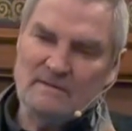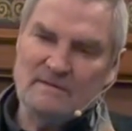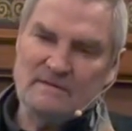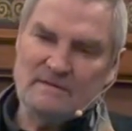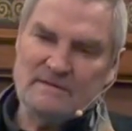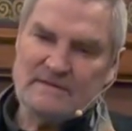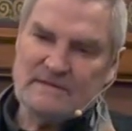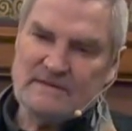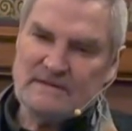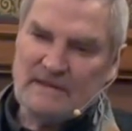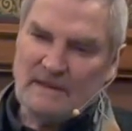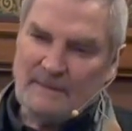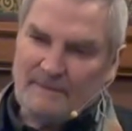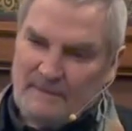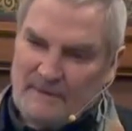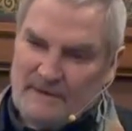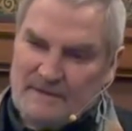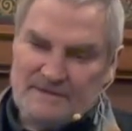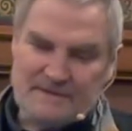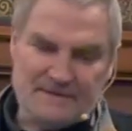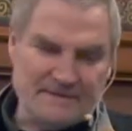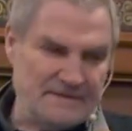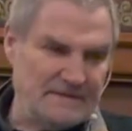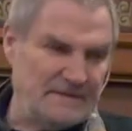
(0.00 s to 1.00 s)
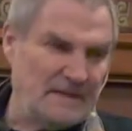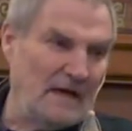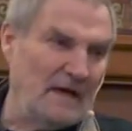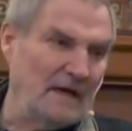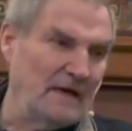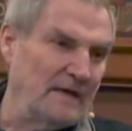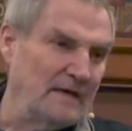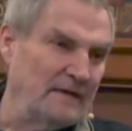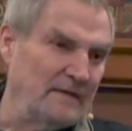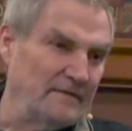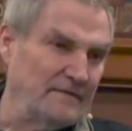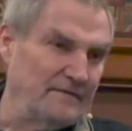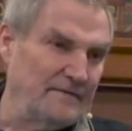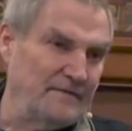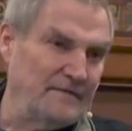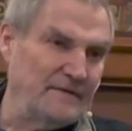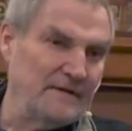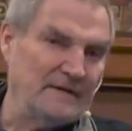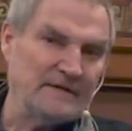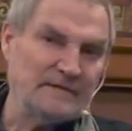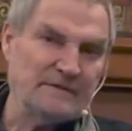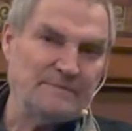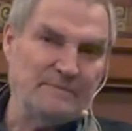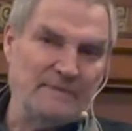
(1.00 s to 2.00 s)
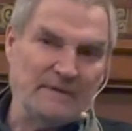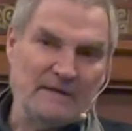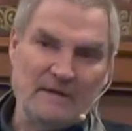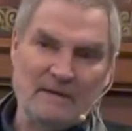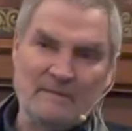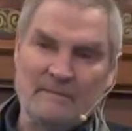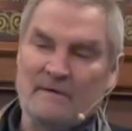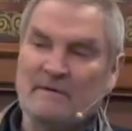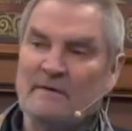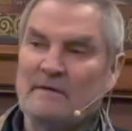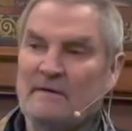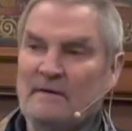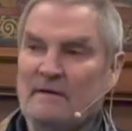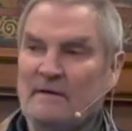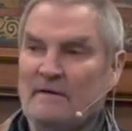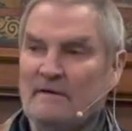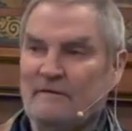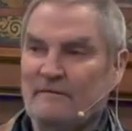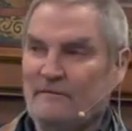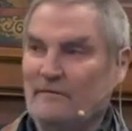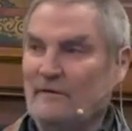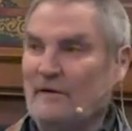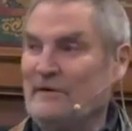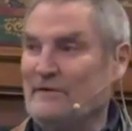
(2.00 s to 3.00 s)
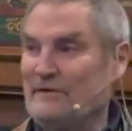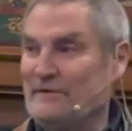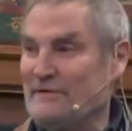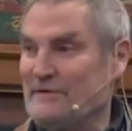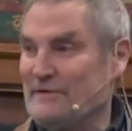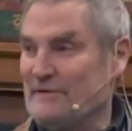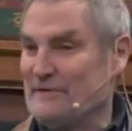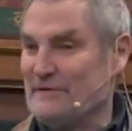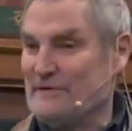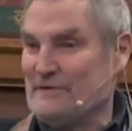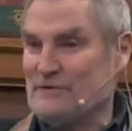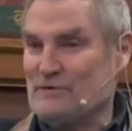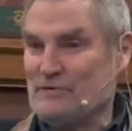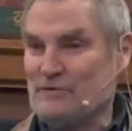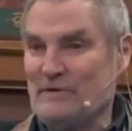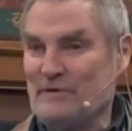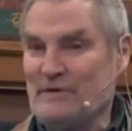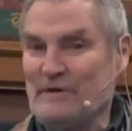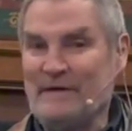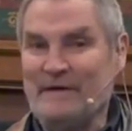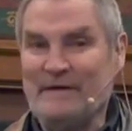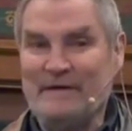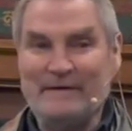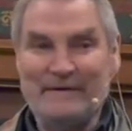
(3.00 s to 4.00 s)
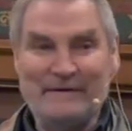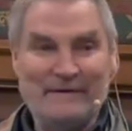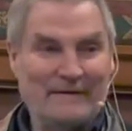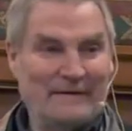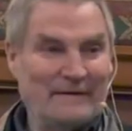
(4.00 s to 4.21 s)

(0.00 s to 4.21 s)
step inside of things, become a friend to the tree,